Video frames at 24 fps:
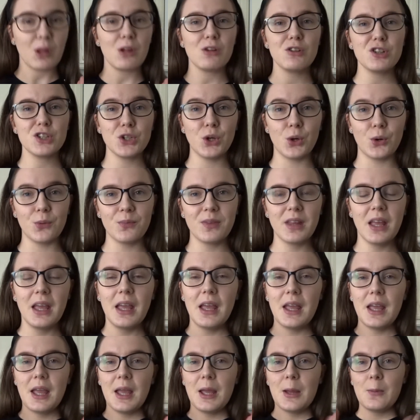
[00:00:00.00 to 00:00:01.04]
So
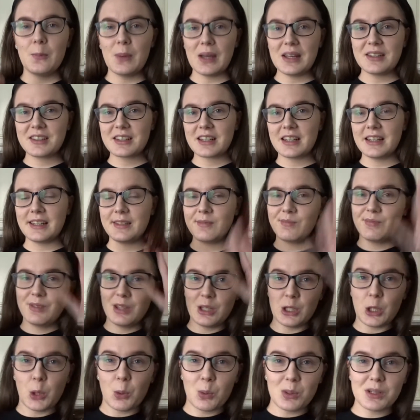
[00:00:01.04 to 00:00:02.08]
basically
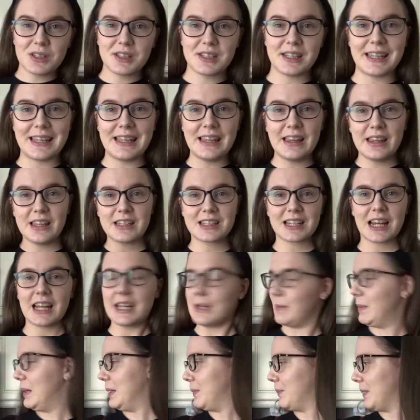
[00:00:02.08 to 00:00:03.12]
you will see that I
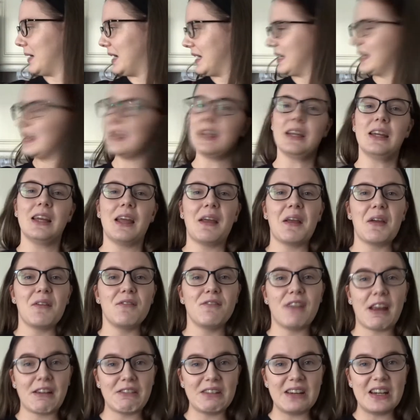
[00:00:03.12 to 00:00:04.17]
am in my
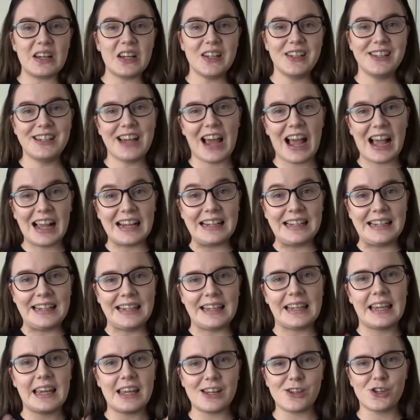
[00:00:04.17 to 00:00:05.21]
very tiny
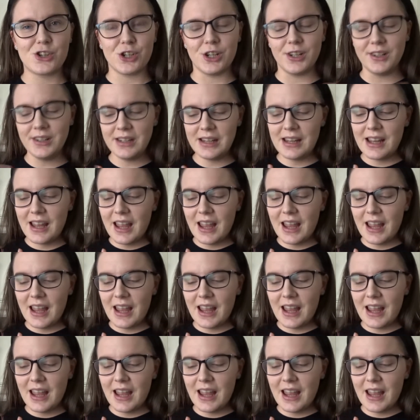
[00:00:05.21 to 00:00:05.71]
kitchen.